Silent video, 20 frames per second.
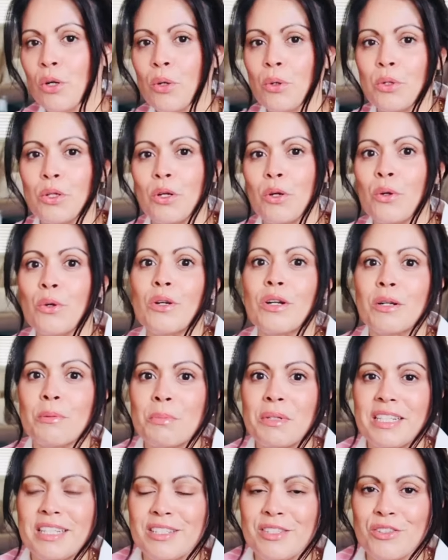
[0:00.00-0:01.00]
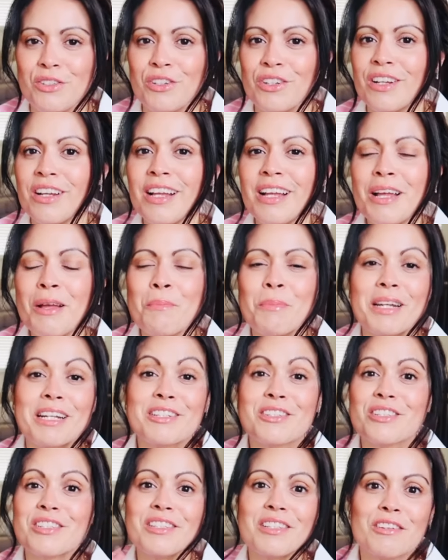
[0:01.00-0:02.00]
coat or a blazer. But
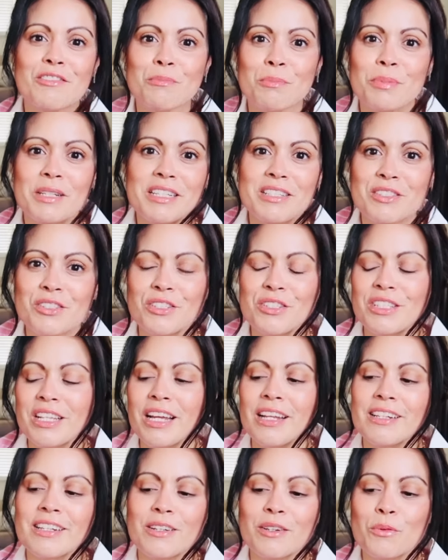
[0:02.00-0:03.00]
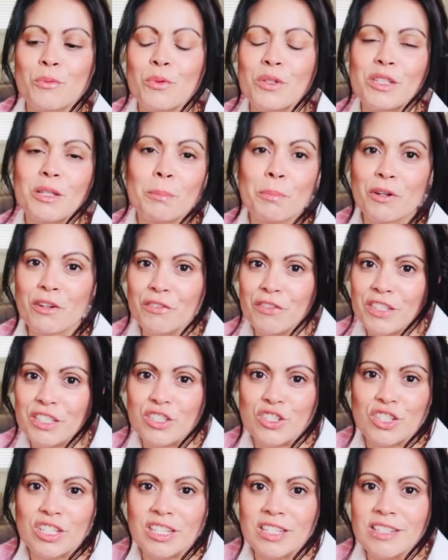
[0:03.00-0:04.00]
I just love blazers, and with the
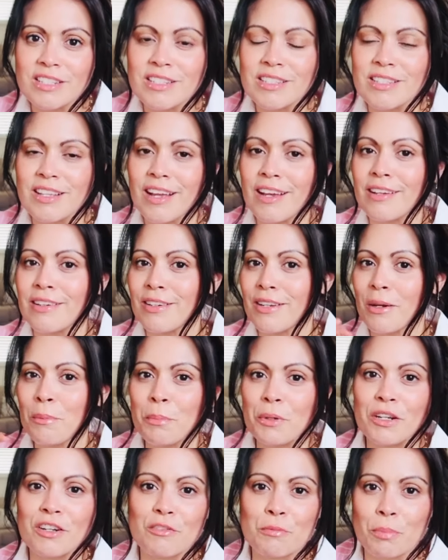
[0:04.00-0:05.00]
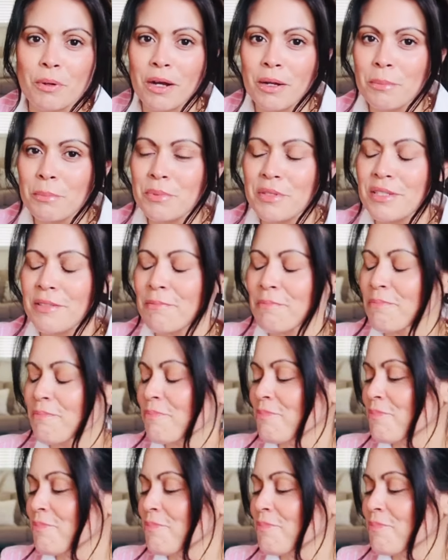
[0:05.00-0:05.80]
perfect jeans and a pair of pumps,